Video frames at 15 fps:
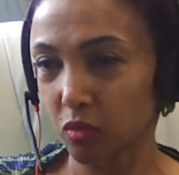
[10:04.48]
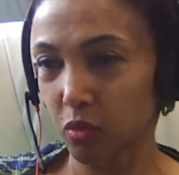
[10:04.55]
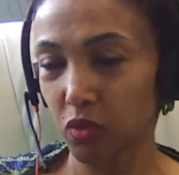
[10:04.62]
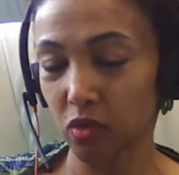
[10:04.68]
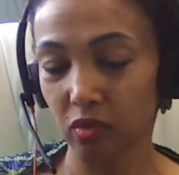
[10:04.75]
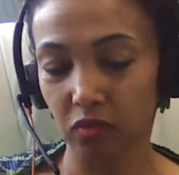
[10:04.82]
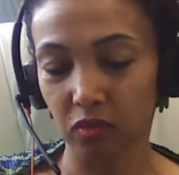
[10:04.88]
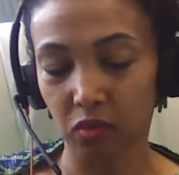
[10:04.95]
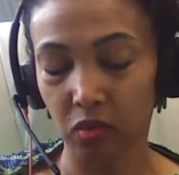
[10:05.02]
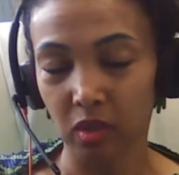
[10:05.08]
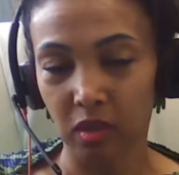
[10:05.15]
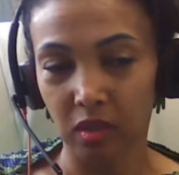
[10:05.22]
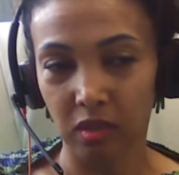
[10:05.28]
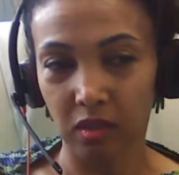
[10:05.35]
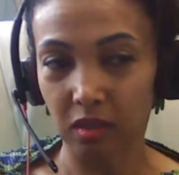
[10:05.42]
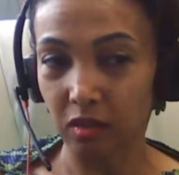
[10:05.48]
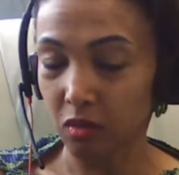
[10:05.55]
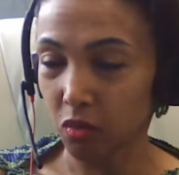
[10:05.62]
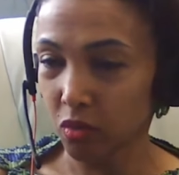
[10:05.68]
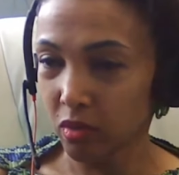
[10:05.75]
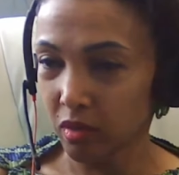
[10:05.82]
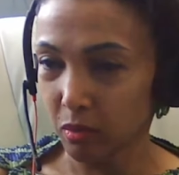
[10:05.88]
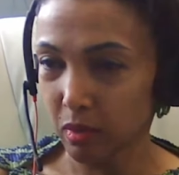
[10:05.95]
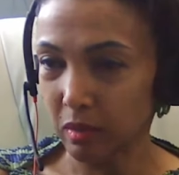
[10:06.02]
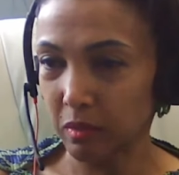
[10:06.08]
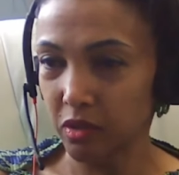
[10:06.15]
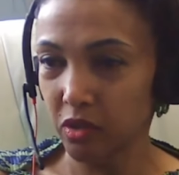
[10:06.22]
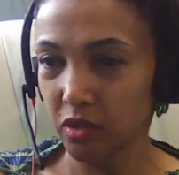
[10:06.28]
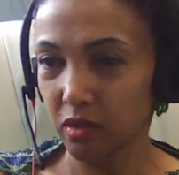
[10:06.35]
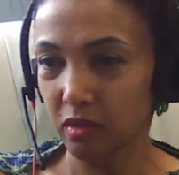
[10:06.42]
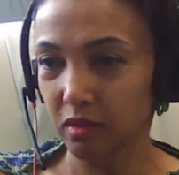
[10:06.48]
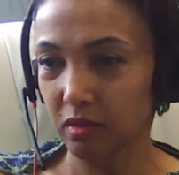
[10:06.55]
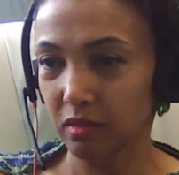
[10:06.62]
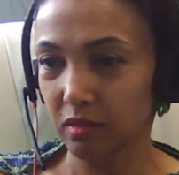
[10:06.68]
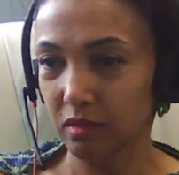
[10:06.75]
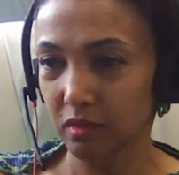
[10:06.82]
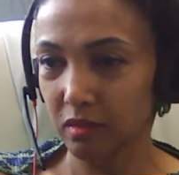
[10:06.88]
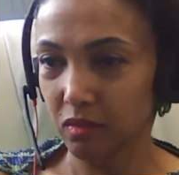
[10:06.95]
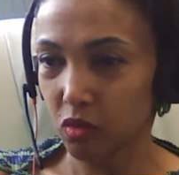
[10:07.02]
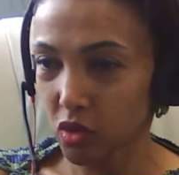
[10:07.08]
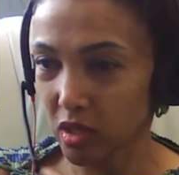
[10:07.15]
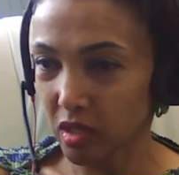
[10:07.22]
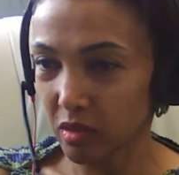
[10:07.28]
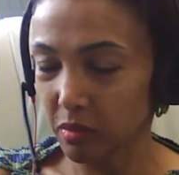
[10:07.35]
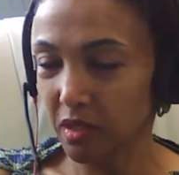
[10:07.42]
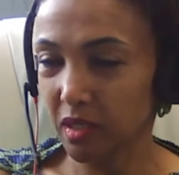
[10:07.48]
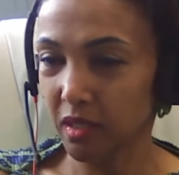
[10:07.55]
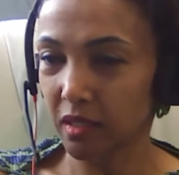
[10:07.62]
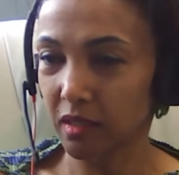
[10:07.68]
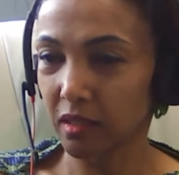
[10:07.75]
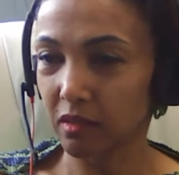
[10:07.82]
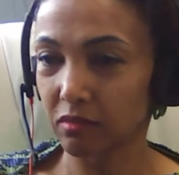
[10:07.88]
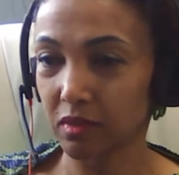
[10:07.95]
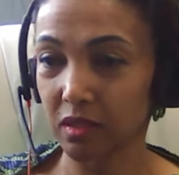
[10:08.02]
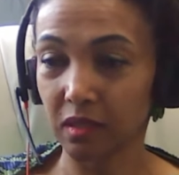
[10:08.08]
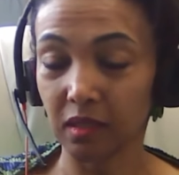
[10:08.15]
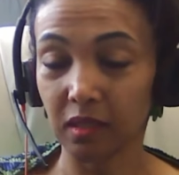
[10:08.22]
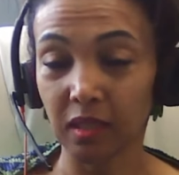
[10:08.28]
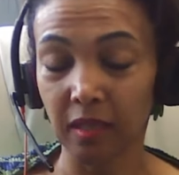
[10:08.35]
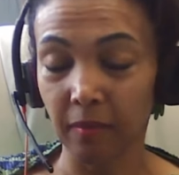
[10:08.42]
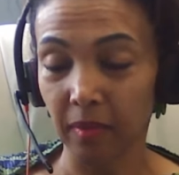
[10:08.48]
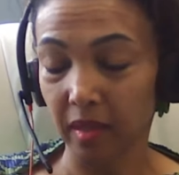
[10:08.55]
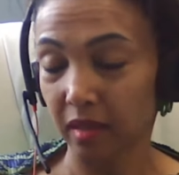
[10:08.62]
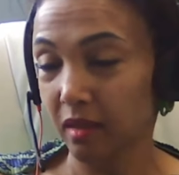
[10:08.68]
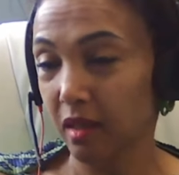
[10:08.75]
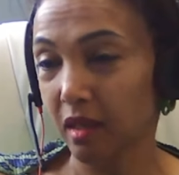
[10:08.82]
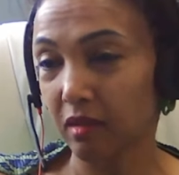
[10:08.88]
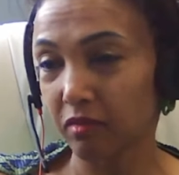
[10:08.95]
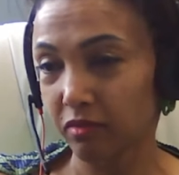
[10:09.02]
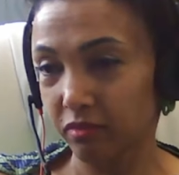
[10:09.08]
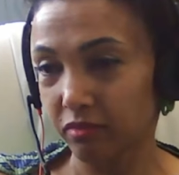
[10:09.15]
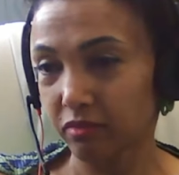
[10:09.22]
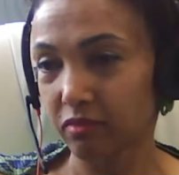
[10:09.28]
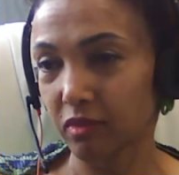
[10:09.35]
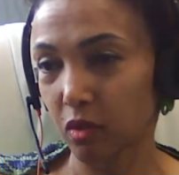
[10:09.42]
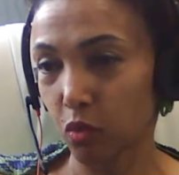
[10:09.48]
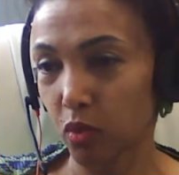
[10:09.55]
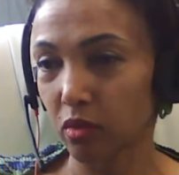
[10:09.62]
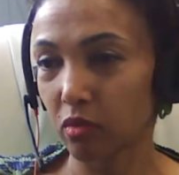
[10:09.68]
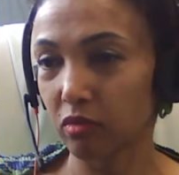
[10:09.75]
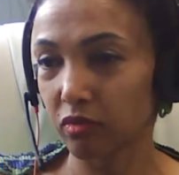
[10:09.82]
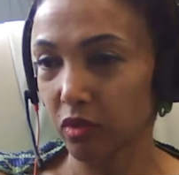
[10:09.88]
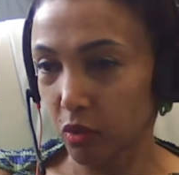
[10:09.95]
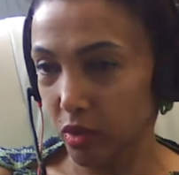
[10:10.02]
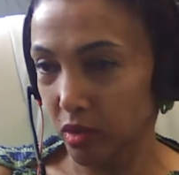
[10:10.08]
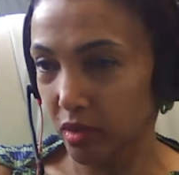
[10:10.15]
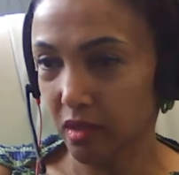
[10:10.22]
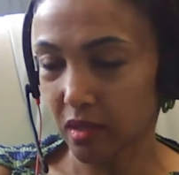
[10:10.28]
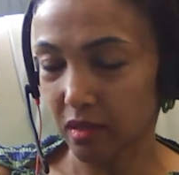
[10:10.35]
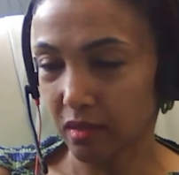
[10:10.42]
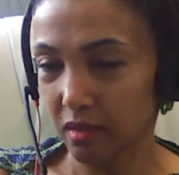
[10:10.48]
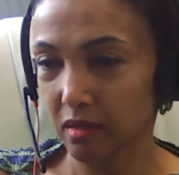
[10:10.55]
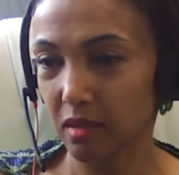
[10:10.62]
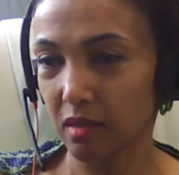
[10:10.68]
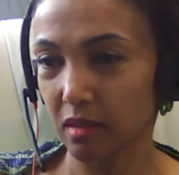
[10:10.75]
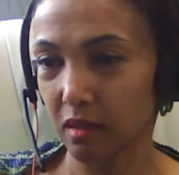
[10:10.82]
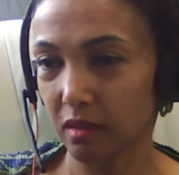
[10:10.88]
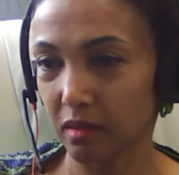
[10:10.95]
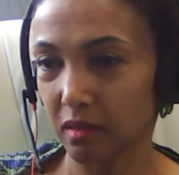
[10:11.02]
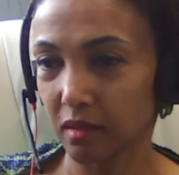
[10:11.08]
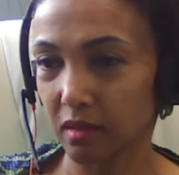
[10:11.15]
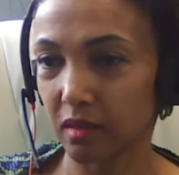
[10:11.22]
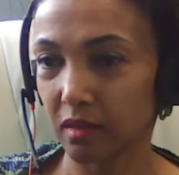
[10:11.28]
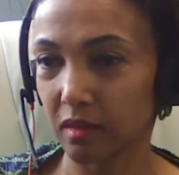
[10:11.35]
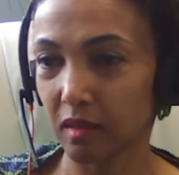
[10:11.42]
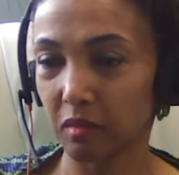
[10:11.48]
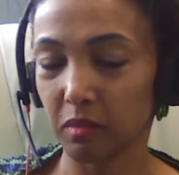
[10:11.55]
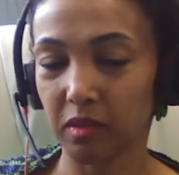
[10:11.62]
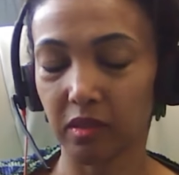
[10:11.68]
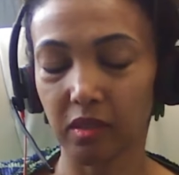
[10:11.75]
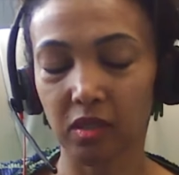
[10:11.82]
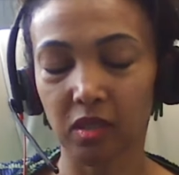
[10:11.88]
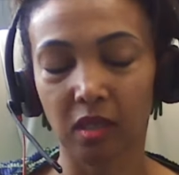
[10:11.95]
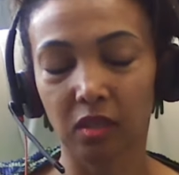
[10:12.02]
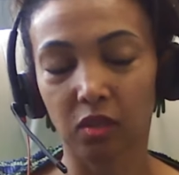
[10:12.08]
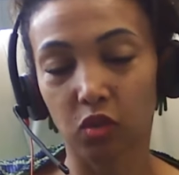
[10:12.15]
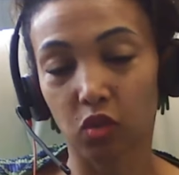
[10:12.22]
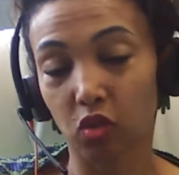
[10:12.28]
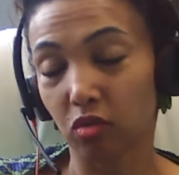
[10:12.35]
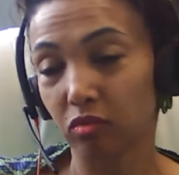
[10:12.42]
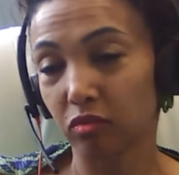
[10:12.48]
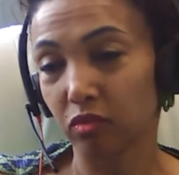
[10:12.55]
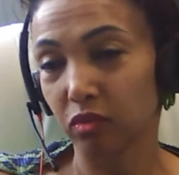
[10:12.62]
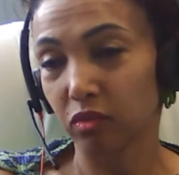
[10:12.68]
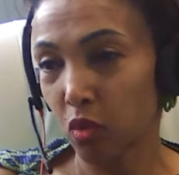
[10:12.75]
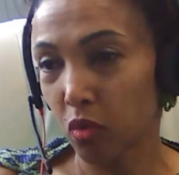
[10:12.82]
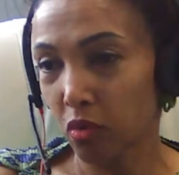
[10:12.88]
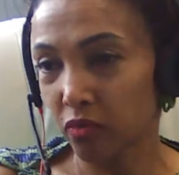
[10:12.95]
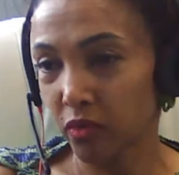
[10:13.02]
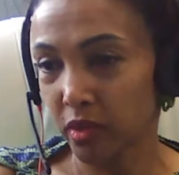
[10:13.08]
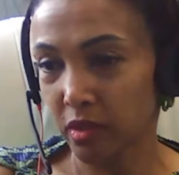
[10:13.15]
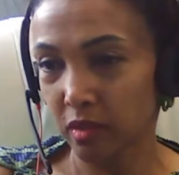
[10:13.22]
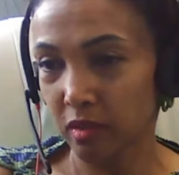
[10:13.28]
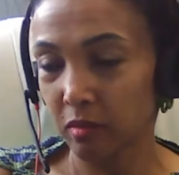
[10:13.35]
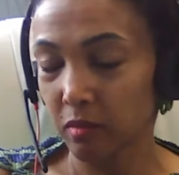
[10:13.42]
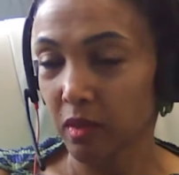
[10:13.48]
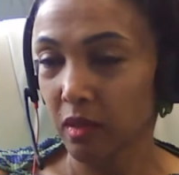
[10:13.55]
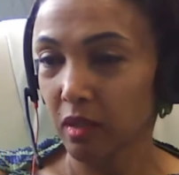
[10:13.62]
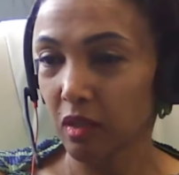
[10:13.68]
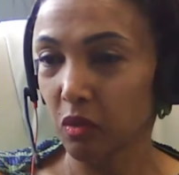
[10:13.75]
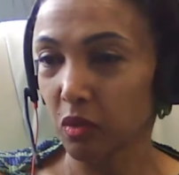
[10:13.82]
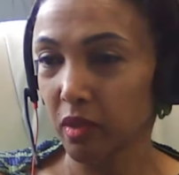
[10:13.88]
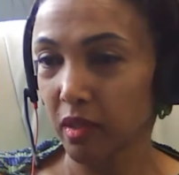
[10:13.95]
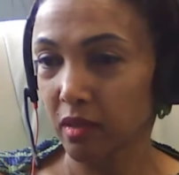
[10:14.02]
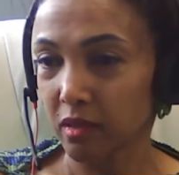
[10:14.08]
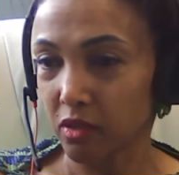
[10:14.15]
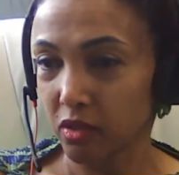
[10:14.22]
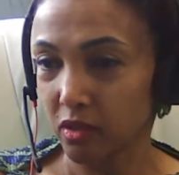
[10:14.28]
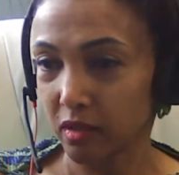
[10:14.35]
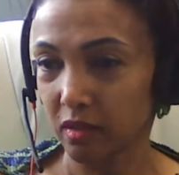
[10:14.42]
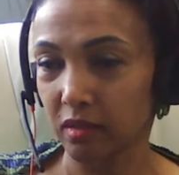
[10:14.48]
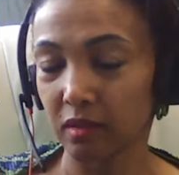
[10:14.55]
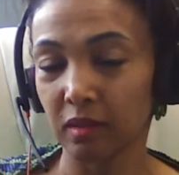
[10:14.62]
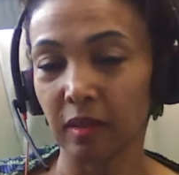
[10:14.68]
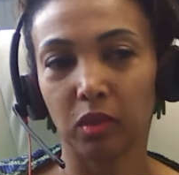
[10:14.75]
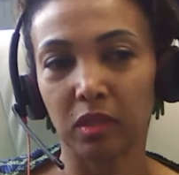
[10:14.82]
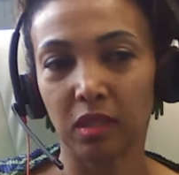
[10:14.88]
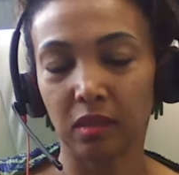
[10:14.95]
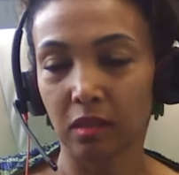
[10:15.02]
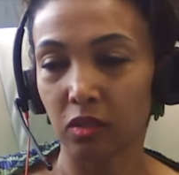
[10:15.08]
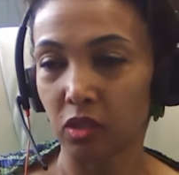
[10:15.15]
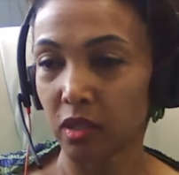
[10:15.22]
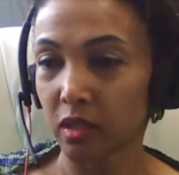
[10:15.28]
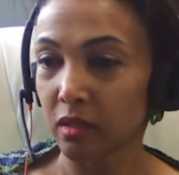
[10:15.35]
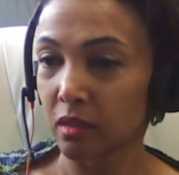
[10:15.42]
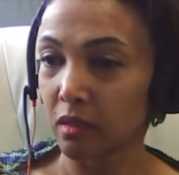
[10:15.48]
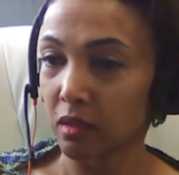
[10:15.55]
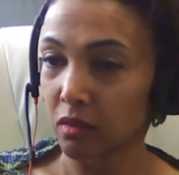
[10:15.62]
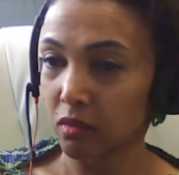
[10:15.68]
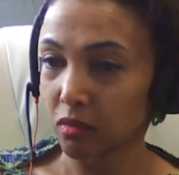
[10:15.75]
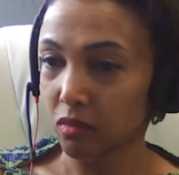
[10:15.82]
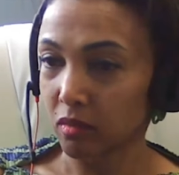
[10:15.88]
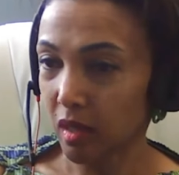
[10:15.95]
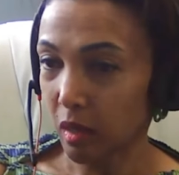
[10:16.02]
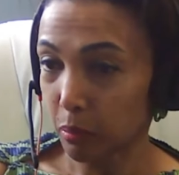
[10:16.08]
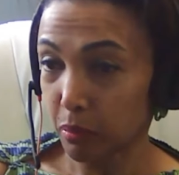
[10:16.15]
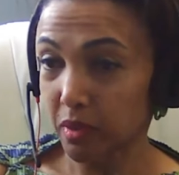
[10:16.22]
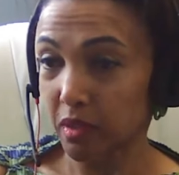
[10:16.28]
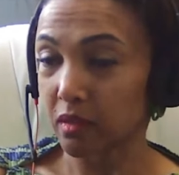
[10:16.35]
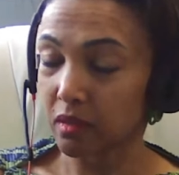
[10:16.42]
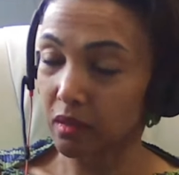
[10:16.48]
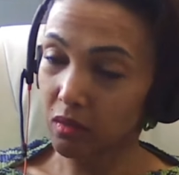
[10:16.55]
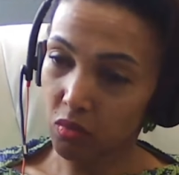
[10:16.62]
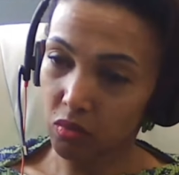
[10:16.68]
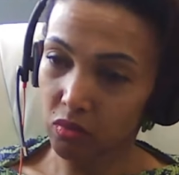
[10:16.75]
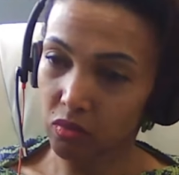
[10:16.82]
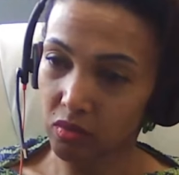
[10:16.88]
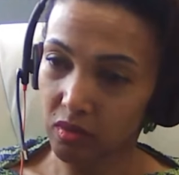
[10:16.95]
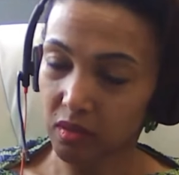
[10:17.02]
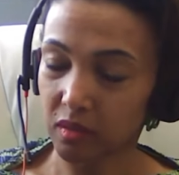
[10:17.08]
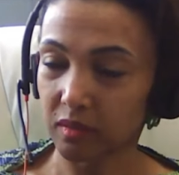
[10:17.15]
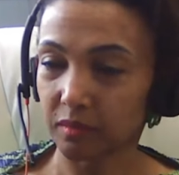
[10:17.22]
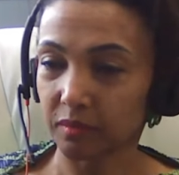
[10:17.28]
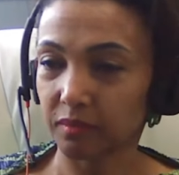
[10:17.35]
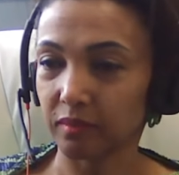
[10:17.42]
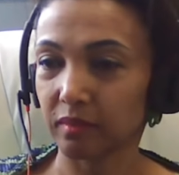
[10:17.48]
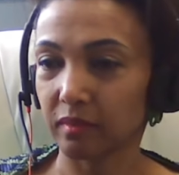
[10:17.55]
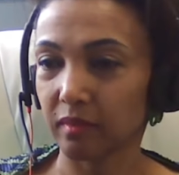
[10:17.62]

both of you. You are not going to publish it in social media and everything. And they have a way of knowing that this is not the real marriage. So you won't convince them. It will get rejected. Once it's rejected, you could appeal and go to the